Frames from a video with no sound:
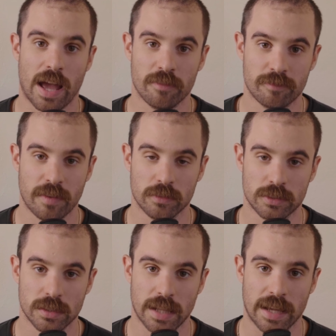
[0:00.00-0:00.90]
I've found
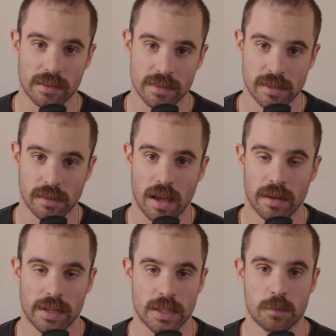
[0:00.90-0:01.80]
to like this a
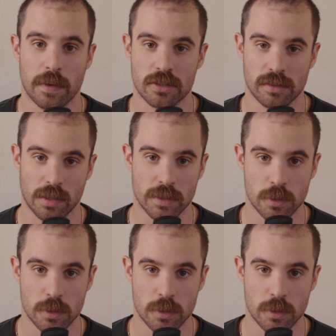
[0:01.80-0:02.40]
lot, especially when